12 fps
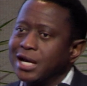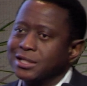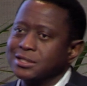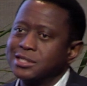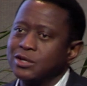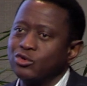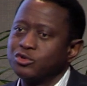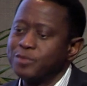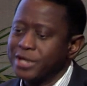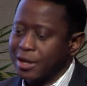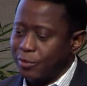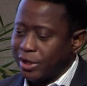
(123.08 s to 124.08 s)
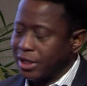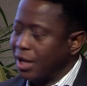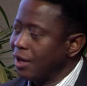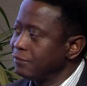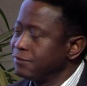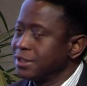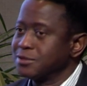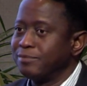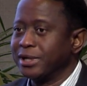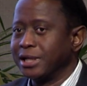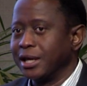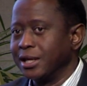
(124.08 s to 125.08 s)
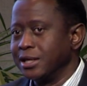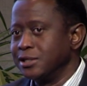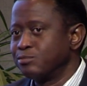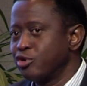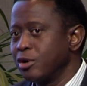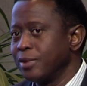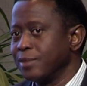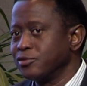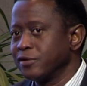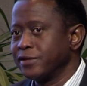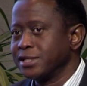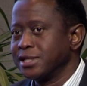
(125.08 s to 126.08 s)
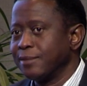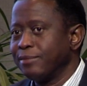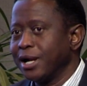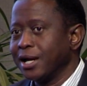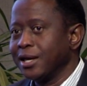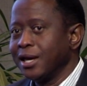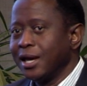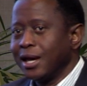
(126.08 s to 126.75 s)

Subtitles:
and say, you're speaking about the alphas, but there is problems of the supply.